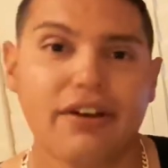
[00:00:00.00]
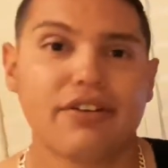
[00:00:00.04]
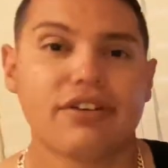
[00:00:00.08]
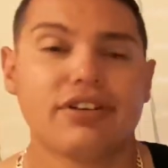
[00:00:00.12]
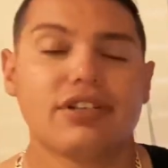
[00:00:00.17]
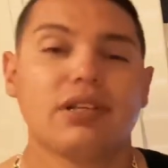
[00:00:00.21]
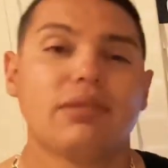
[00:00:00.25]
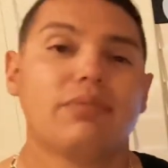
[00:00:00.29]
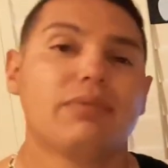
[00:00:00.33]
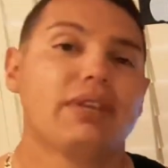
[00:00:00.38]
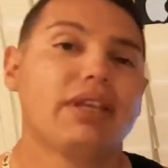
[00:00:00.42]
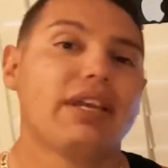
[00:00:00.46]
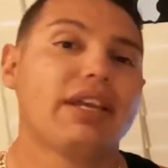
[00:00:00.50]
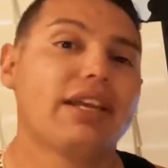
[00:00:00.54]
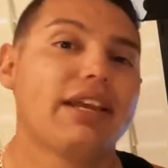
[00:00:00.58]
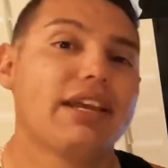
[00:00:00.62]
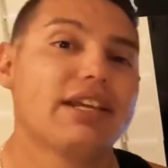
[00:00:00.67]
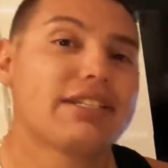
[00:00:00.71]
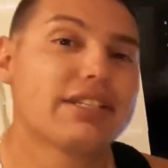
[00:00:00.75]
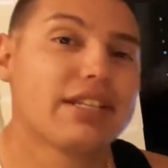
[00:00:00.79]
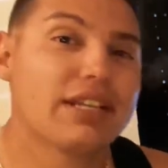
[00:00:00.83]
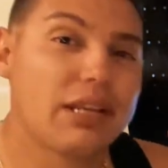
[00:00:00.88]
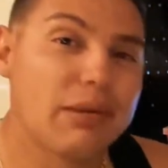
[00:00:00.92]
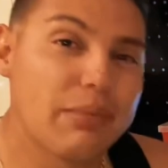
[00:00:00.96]
or something.
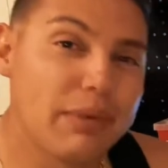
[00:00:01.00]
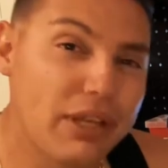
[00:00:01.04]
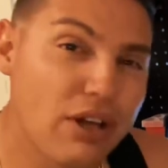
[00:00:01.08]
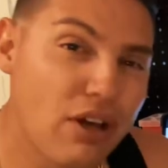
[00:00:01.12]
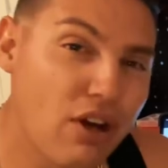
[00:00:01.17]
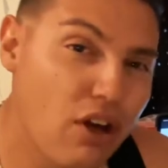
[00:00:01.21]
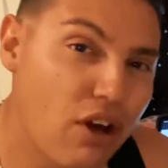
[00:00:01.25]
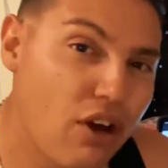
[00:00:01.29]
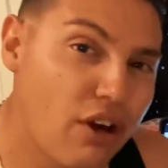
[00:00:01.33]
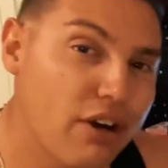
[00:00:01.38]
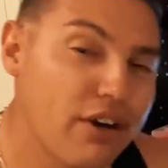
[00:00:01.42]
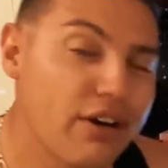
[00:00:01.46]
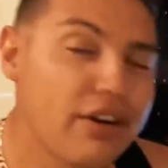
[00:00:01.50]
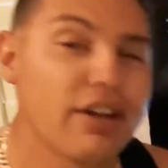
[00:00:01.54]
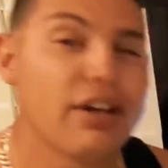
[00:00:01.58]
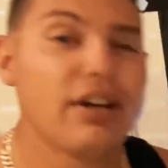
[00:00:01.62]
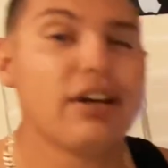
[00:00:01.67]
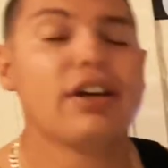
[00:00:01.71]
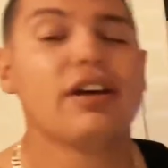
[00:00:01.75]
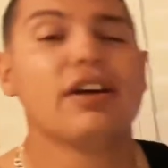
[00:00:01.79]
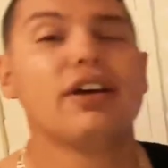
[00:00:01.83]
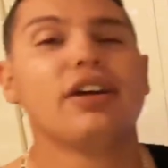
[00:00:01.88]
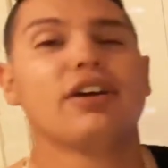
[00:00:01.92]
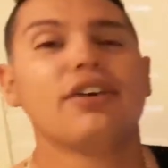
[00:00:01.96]
It's going to be hard
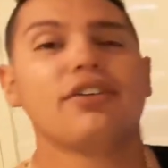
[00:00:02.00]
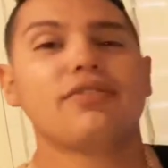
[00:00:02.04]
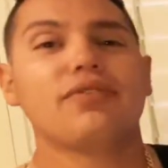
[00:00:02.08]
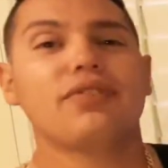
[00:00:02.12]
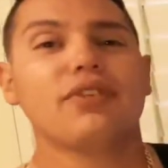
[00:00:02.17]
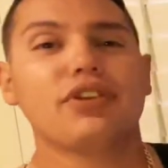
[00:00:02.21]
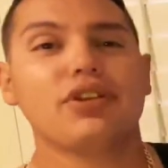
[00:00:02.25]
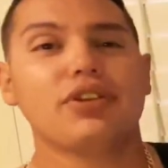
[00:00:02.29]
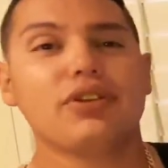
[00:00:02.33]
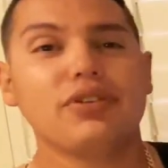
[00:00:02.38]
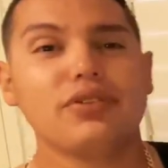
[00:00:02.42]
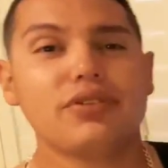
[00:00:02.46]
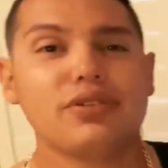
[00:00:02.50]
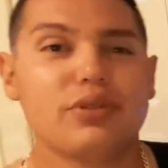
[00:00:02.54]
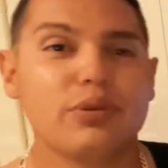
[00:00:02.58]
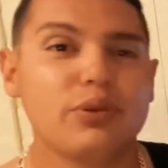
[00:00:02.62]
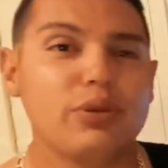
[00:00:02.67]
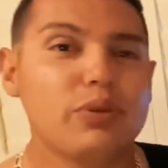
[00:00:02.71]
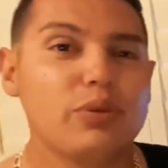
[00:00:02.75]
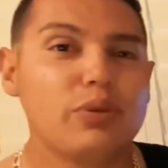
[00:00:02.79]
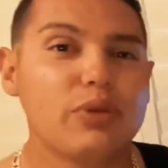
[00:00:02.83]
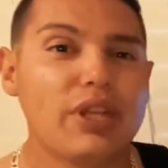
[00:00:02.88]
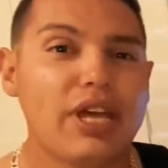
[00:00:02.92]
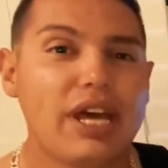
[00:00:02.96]
for you to
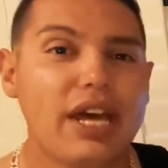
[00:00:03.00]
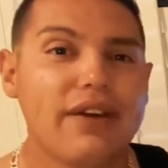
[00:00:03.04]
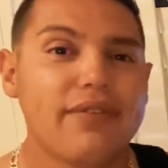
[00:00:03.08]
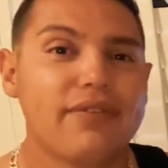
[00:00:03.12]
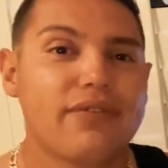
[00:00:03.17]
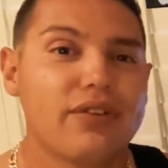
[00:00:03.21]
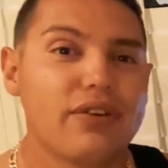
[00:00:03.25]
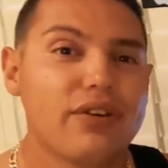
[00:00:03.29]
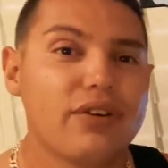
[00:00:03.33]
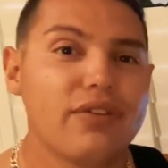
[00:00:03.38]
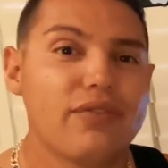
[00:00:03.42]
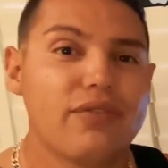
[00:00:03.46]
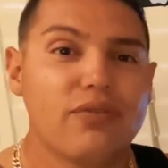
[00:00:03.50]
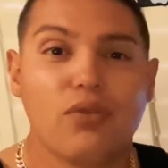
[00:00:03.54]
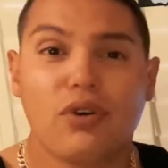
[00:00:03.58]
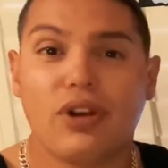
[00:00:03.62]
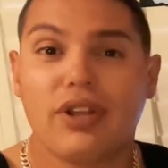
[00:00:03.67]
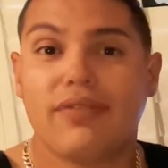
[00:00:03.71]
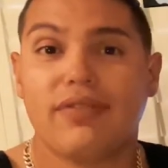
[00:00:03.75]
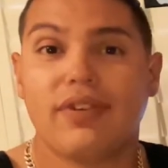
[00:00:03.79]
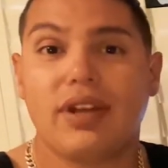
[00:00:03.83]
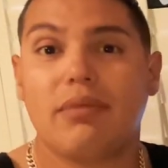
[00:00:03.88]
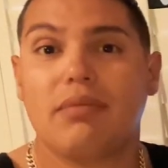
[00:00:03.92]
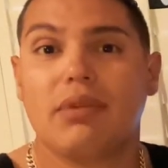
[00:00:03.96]
do that for
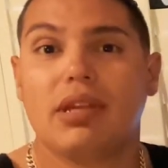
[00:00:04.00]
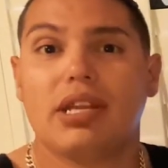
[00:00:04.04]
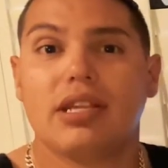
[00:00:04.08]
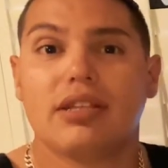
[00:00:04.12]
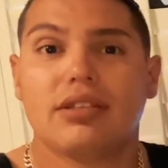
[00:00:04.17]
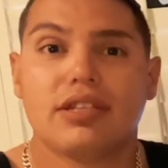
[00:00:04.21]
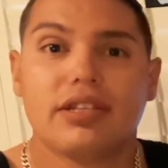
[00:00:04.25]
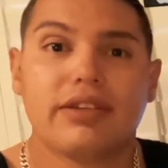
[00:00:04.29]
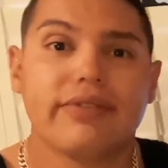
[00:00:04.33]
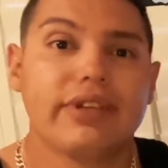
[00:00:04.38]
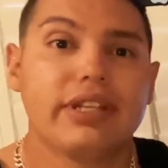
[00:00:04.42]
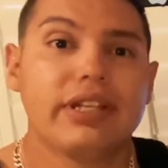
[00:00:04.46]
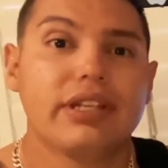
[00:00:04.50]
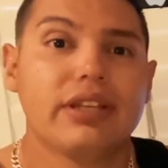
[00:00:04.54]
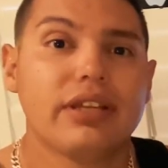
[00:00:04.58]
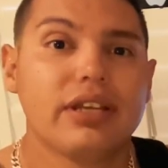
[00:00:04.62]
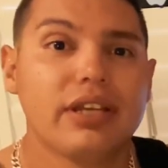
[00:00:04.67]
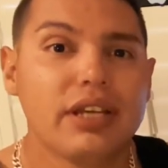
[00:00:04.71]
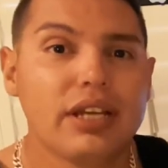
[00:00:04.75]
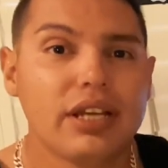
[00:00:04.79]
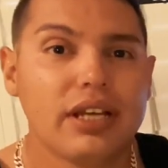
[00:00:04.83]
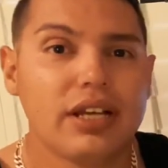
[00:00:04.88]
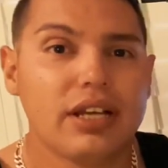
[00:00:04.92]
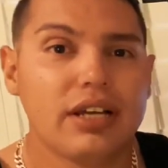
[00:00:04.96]
45 minutes even.
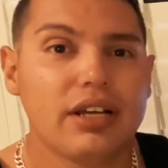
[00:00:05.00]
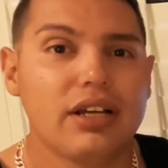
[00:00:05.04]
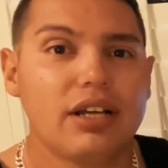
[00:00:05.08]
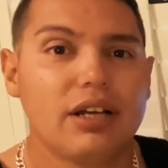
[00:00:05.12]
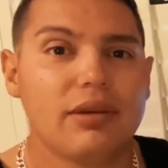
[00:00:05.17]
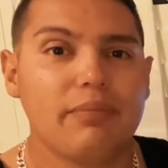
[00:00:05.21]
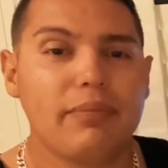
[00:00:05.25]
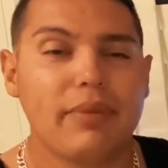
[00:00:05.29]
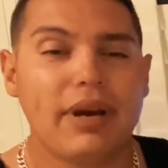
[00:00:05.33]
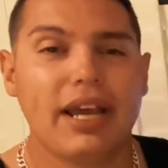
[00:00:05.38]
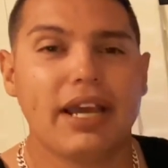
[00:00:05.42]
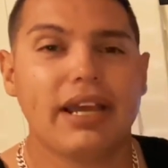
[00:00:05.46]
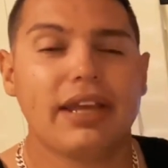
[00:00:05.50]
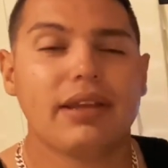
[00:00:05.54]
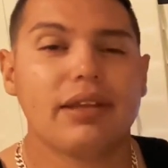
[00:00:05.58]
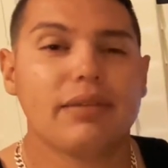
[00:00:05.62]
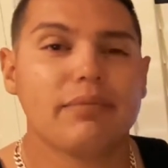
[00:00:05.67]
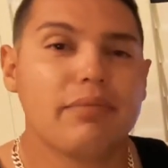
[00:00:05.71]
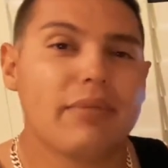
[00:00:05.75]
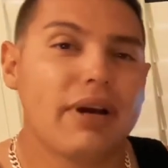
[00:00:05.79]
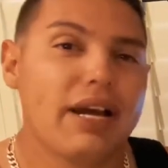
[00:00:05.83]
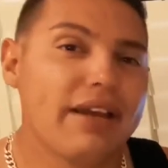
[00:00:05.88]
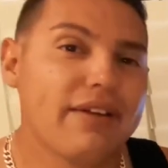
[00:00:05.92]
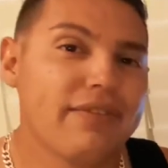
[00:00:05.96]

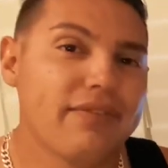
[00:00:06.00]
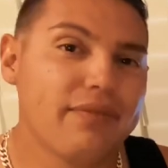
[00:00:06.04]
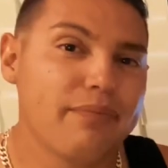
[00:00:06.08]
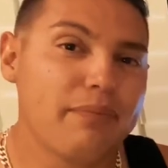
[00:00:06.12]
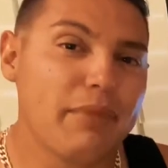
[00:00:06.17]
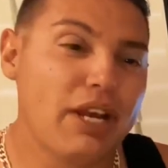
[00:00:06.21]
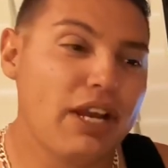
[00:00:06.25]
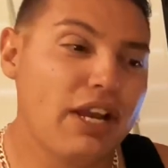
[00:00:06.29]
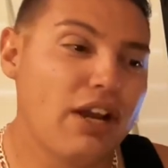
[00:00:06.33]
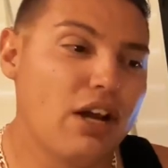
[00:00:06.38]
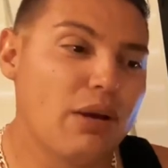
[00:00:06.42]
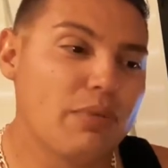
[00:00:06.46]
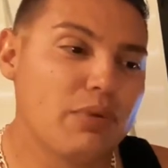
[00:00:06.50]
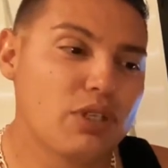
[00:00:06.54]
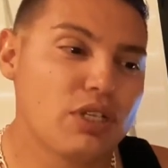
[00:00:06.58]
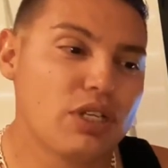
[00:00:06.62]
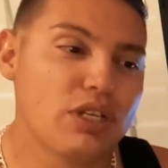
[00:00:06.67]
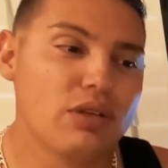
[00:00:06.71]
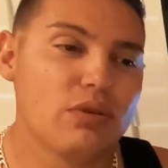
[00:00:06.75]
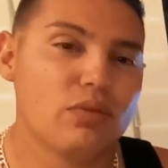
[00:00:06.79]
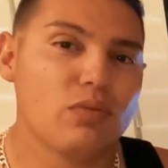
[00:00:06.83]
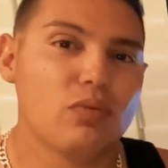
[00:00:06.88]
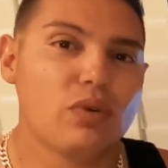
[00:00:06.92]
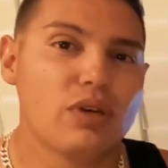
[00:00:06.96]
My
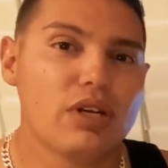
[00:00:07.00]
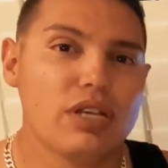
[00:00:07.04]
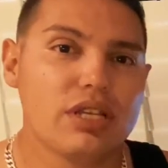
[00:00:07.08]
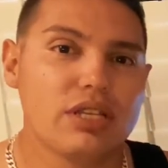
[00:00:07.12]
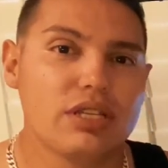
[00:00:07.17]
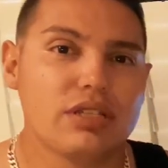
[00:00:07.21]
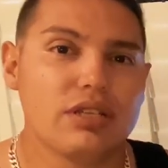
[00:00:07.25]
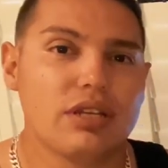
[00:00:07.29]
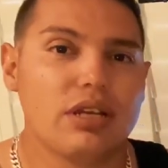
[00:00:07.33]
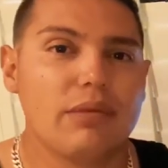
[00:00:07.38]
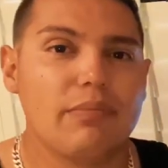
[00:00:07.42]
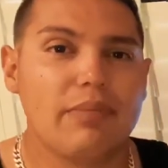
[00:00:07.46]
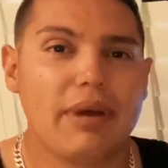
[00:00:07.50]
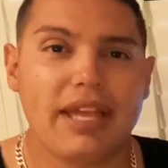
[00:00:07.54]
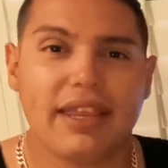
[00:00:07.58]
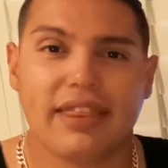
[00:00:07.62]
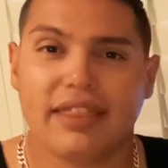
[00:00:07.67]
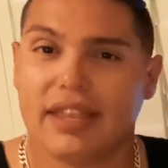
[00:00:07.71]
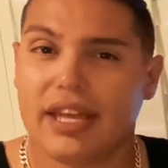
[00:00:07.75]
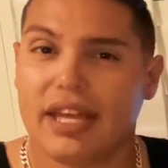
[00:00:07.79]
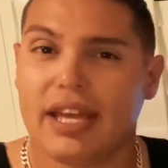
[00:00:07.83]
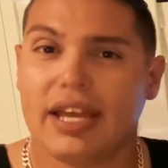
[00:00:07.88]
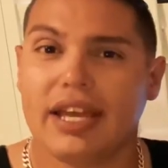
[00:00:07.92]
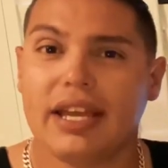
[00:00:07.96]
option was my
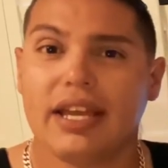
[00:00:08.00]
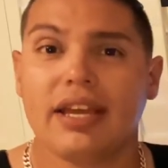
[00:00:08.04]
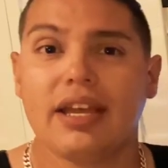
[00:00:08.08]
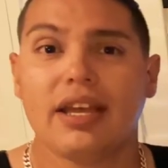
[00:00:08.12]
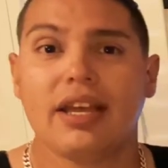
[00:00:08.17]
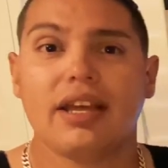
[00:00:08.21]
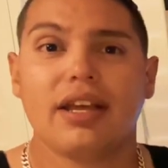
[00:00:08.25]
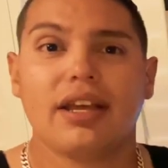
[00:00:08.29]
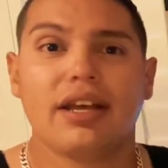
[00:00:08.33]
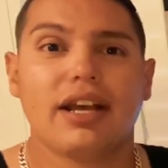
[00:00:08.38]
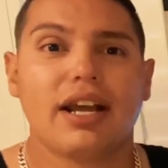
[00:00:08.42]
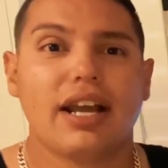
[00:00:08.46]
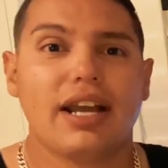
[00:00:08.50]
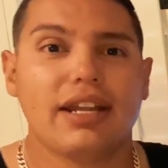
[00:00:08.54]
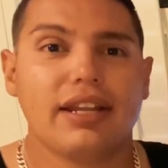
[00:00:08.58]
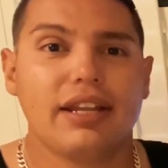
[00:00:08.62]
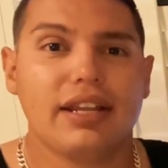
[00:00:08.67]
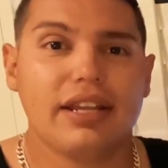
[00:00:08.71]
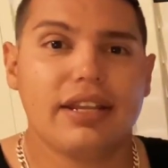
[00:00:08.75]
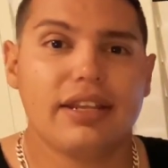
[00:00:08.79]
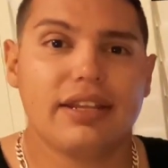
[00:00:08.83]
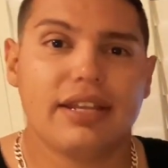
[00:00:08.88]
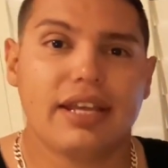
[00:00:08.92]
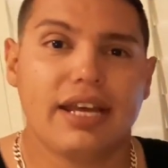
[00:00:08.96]
thigh. I
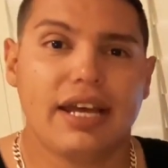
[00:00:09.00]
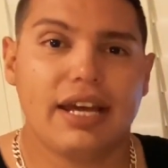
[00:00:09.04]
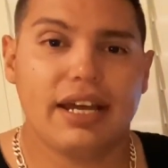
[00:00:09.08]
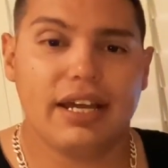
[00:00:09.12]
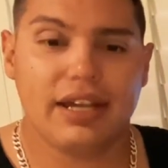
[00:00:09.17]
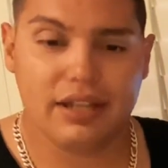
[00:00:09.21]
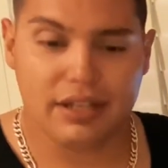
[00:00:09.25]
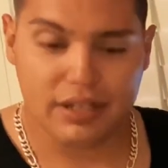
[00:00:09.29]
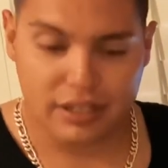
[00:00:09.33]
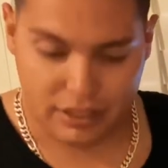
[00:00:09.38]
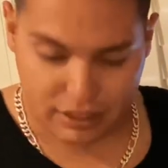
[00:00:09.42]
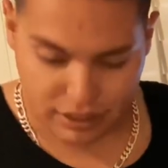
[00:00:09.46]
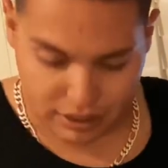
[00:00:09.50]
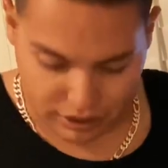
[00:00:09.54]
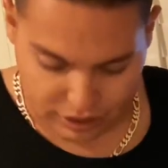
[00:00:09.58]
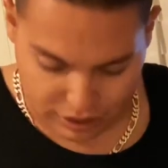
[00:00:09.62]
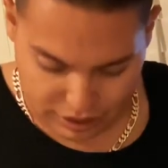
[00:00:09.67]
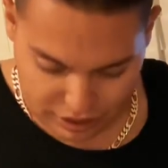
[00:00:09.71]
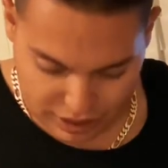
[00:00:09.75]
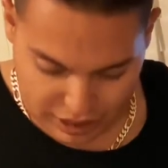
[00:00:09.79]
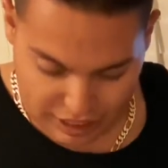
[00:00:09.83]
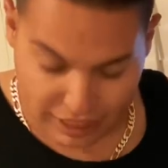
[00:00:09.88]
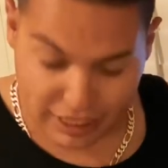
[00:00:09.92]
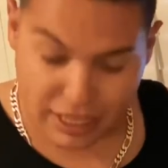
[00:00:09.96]
did that
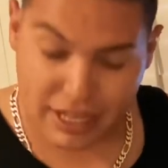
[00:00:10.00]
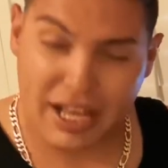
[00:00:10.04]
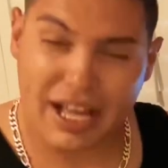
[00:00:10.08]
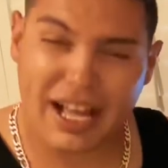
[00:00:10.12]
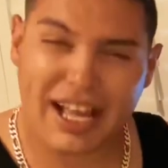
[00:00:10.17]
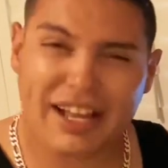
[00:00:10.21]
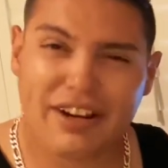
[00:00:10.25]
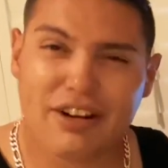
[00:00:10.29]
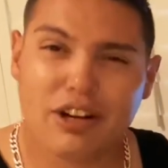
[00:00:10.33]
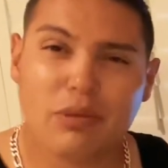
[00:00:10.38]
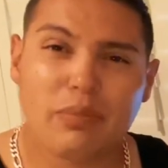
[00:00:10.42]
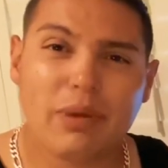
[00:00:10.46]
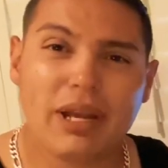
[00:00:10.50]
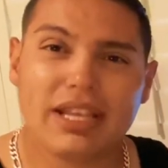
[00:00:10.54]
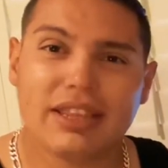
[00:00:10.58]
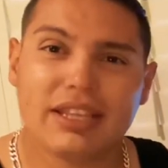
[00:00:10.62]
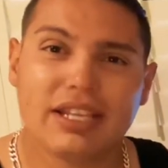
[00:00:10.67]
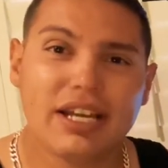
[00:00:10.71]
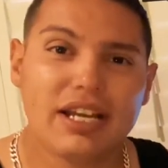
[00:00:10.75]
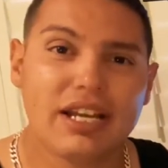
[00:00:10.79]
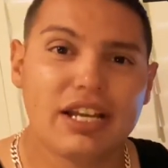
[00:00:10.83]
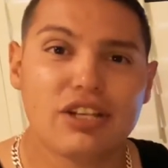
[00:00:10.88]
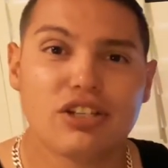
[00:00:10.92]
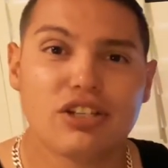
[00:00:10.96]
kind of higher on my thigh. I